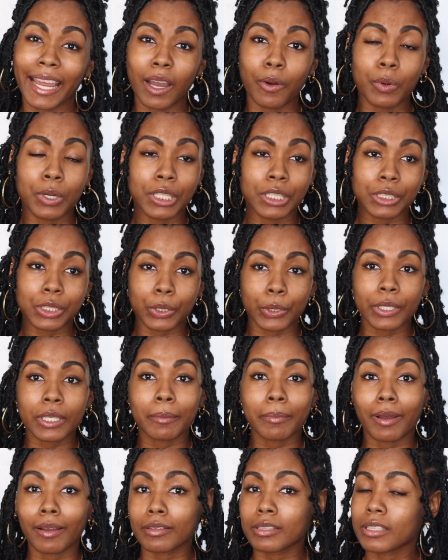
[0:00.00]
I want to talk
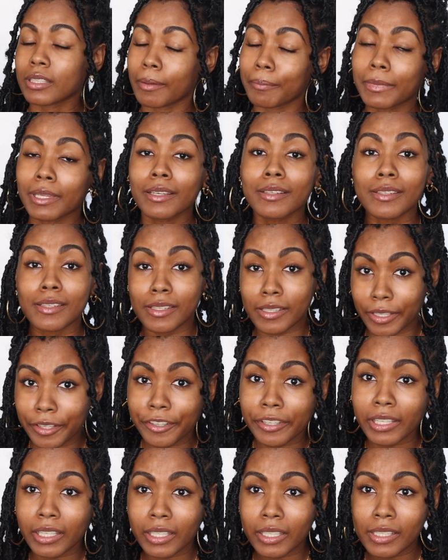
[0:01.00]
about something
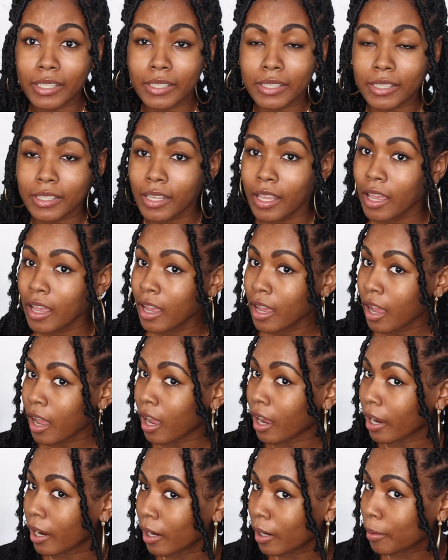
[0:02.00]
serious.
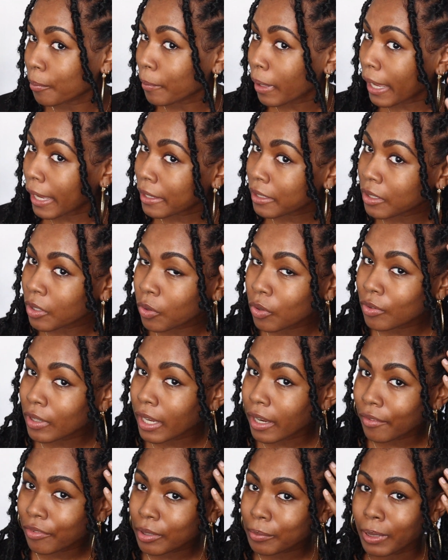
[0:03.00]
I know
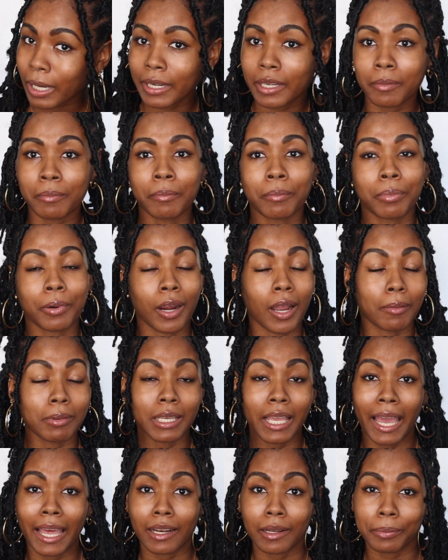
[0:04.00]
everybody probably
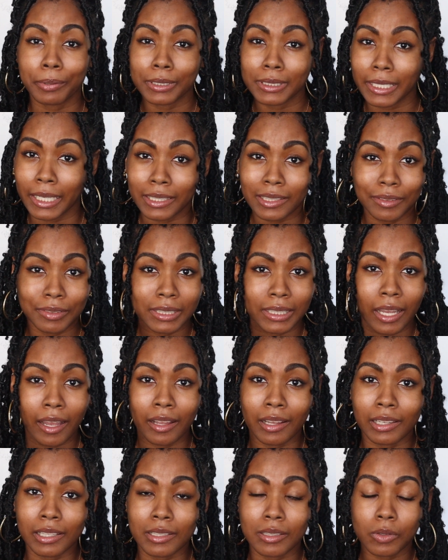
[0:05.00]
had a protective
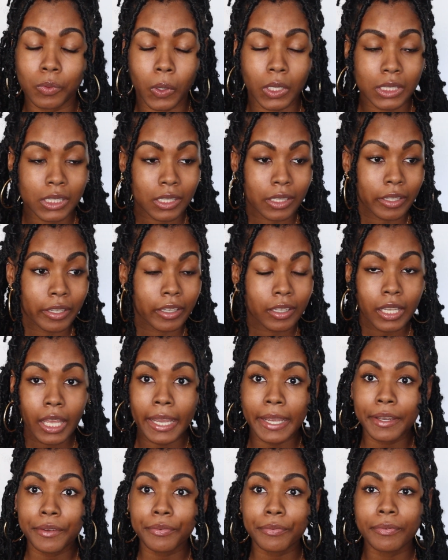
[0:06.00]
style at least once in their
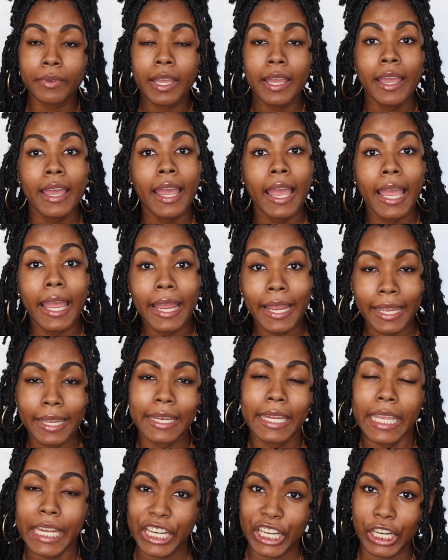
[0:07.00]
life,
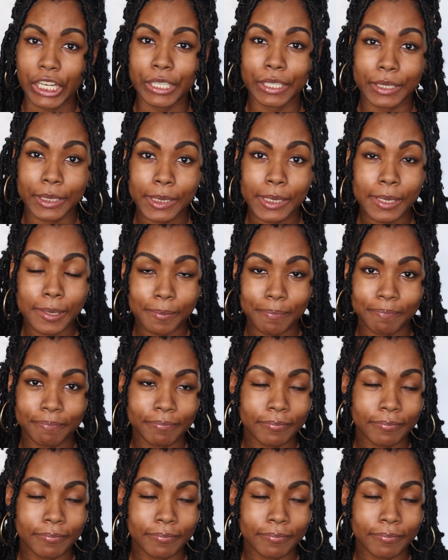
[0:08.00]
and it hurts.